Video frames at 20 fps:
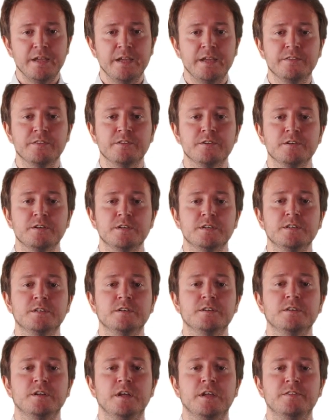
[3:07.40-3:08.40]

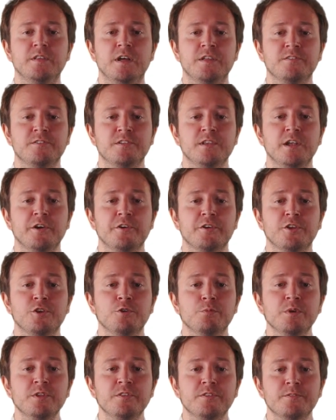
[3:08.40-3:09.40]
ancillary
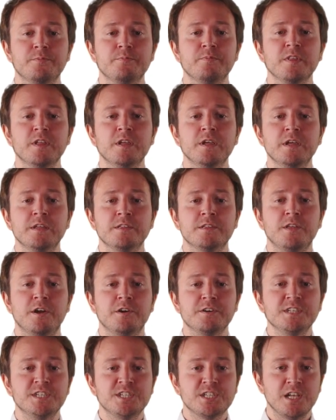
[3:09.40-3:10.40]
qubit that
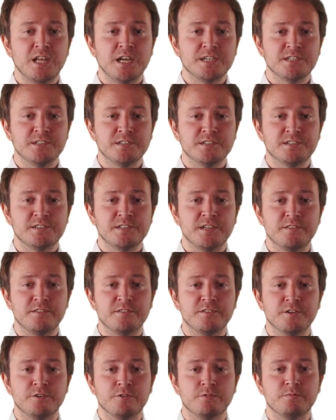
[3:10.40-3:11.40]
are initialized in the state
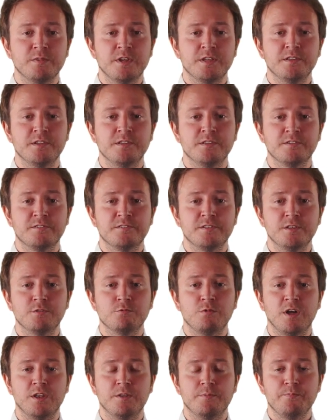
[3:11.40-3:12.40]
0 and in the
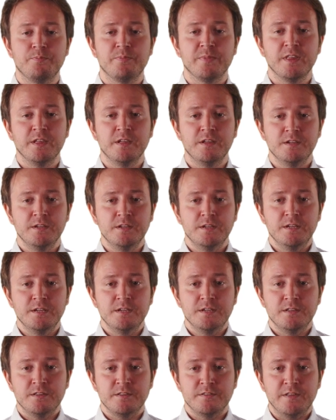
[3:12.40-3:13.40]
state 1.
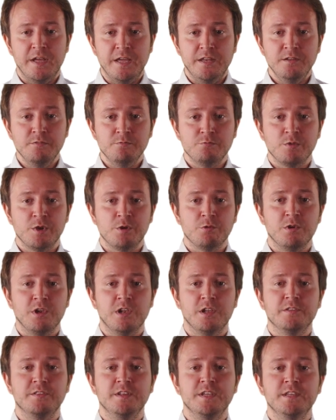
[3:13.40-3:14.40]
Then we
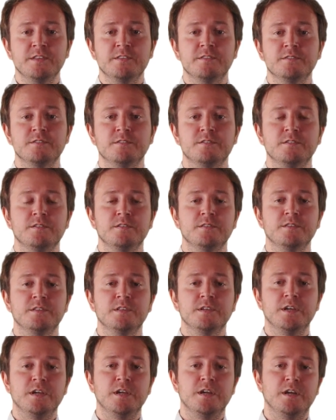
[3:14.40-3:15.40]
will need
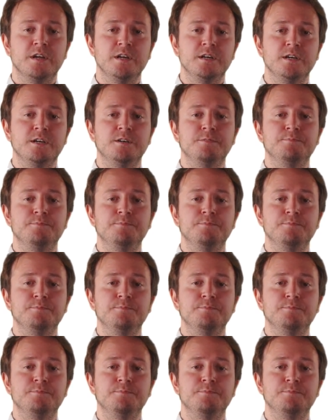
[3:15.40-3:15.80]
the